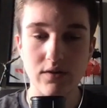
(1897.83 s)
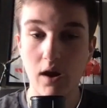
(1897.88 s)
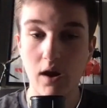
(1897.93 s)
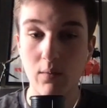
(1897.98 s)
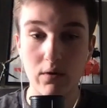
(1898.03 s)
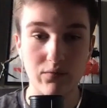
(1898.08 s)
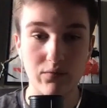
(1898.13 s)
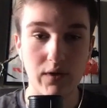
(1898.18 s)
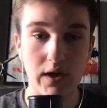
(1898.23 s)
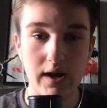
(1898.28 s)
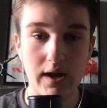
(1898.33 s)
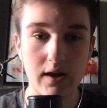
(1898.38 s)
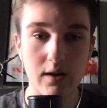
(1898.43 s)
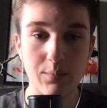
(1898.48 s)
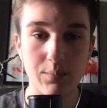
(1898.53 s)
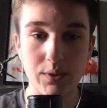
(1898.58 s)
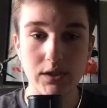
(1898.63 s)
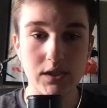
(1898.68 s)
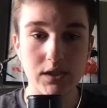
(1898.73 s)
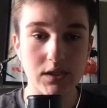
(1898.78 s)
I want to find out how to
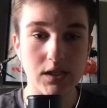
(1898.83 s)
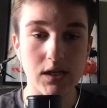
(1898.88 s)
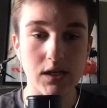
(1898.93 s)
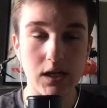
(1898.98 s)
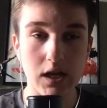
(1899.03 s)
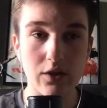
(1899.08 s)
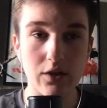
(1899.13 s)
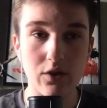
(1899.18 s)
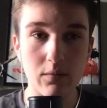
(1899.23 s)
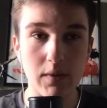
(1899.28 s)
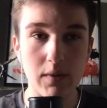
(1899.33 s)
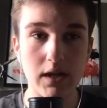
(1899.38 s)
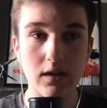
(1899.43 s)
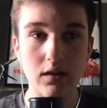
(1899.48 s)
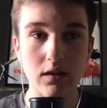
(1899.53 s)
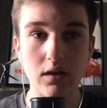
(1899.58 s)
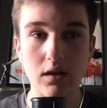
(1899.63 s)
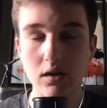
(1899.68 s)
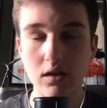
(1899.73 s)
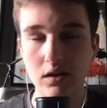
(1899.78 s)
put this thing together and make it
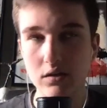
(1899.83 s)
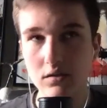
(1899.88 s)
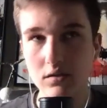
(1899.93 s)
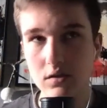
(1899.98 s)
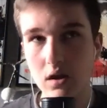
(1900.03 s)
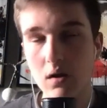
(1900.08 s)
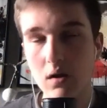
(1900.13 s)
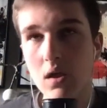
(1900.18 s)
look good. So